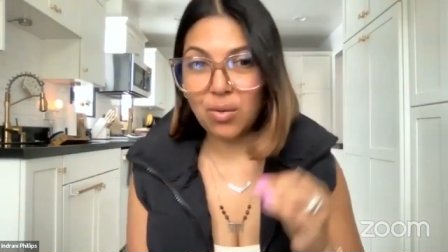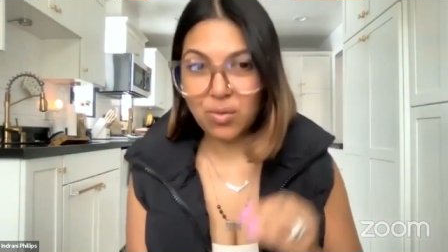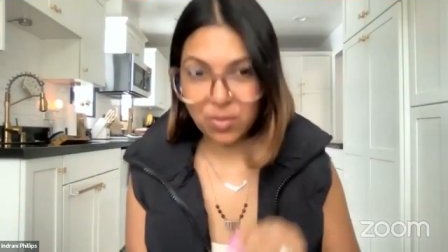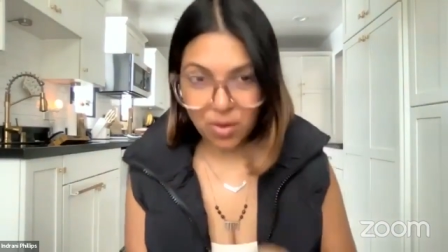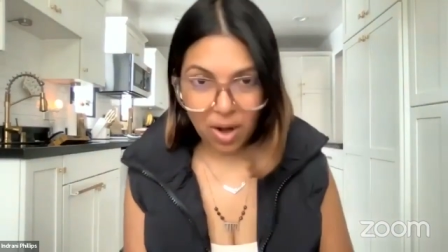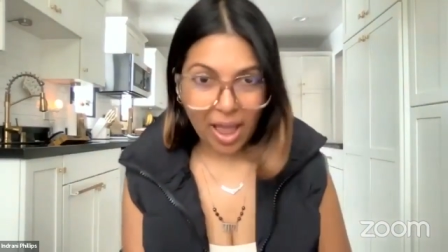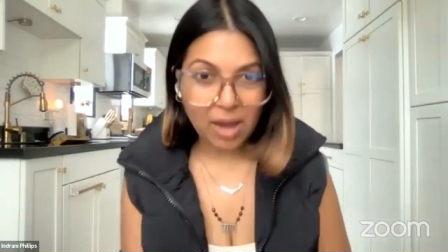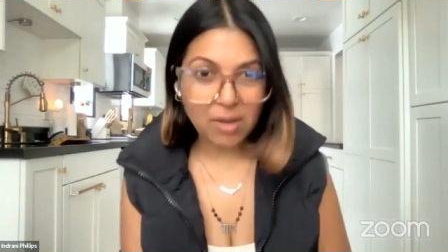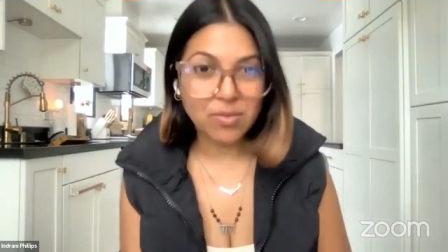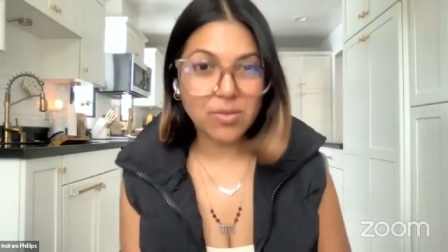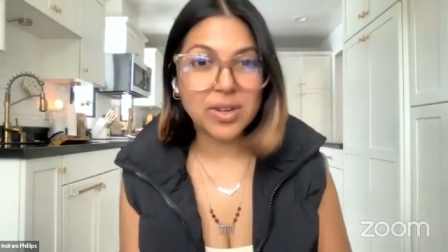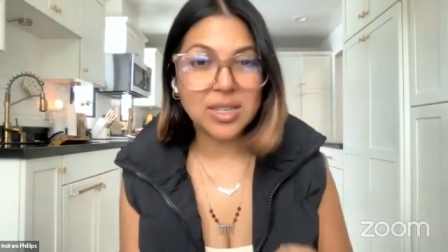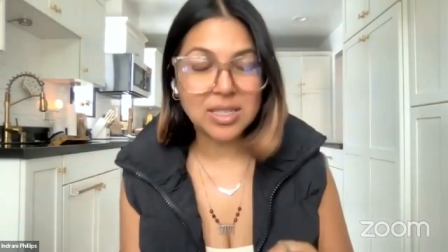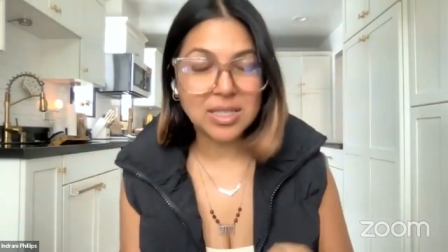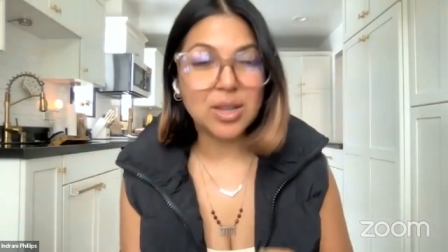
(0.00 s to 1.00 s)
for
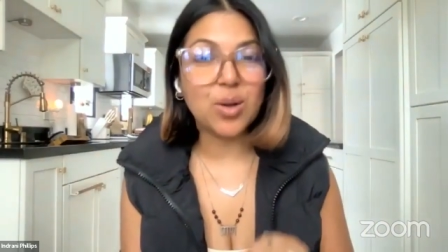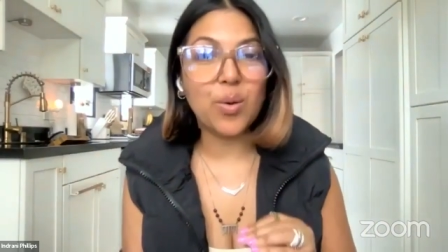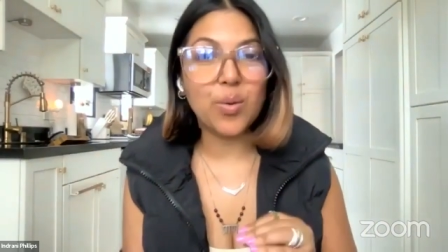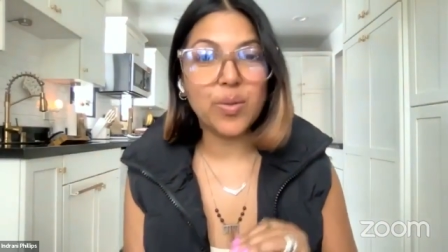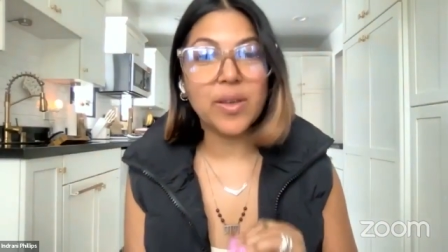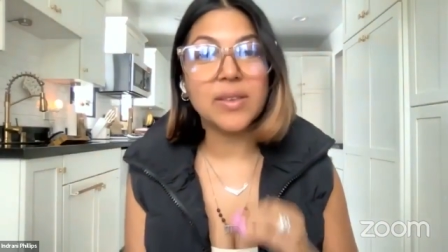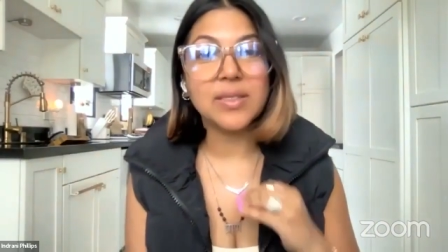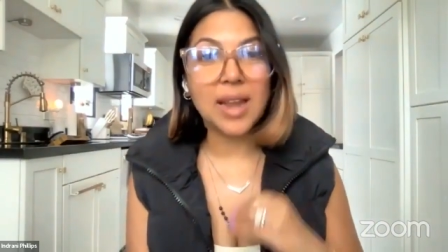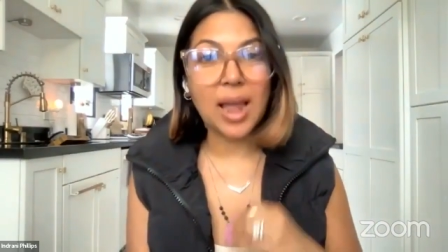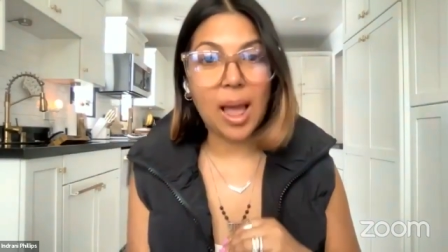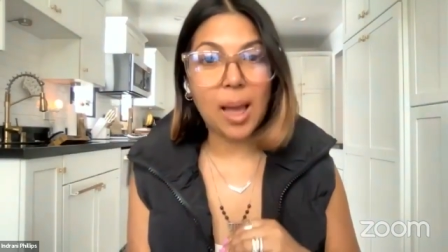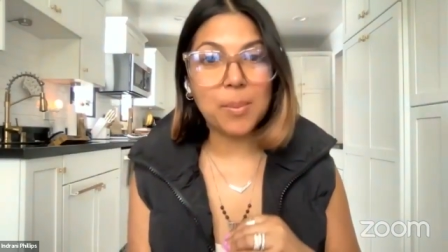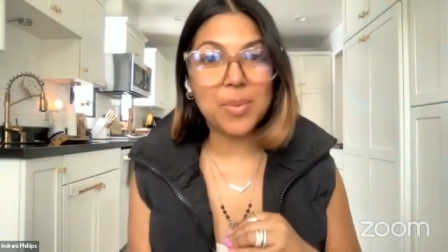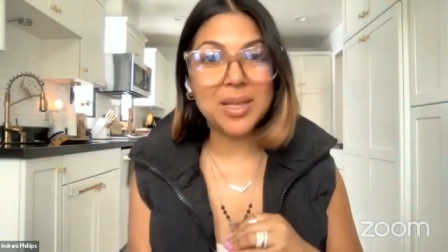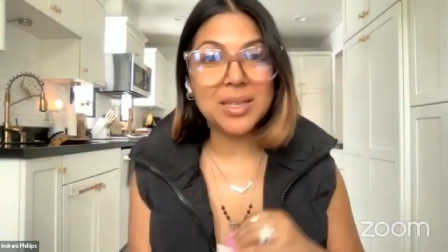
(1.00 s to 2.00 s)
every single thing that
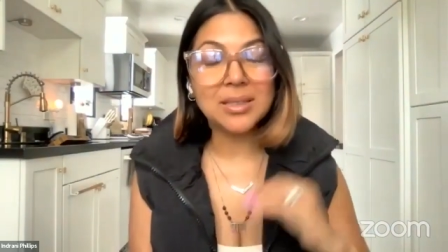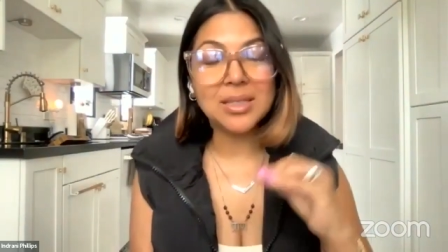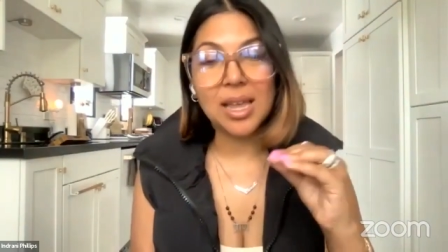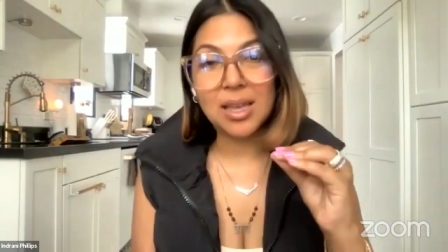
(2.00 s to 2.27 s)
happens